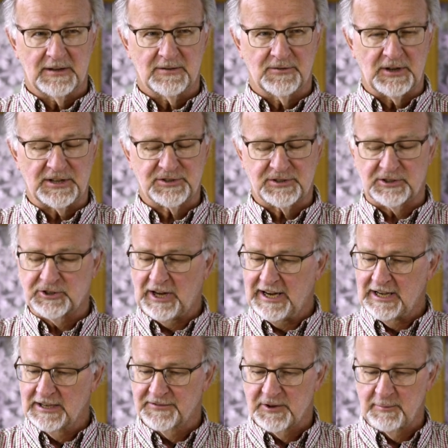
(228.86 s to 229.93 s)
Thus the
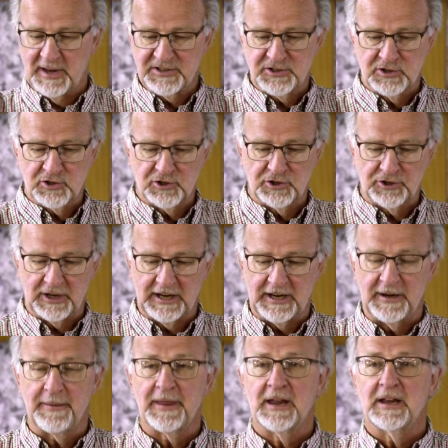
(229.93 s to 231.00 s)
title of the message
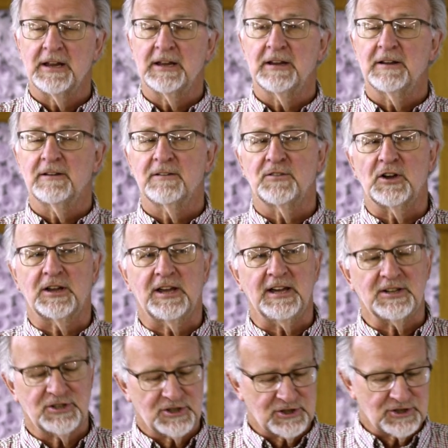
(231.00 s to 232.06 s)
today, "The
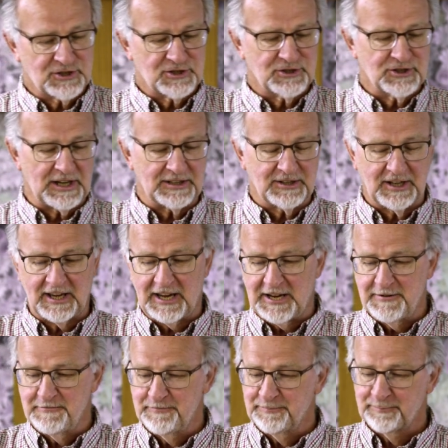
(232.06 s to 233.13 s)
Kiss That
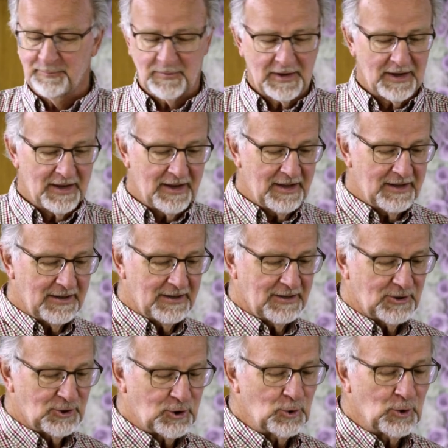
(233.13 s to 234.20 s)
Came
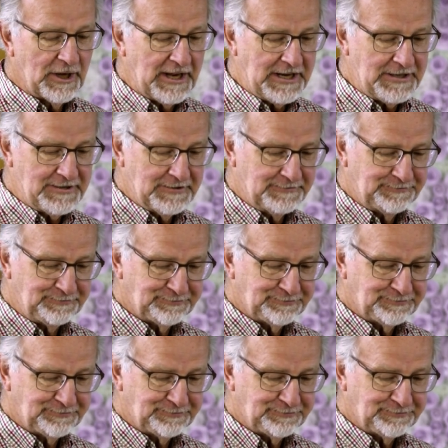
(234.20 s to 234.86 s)
Too Late."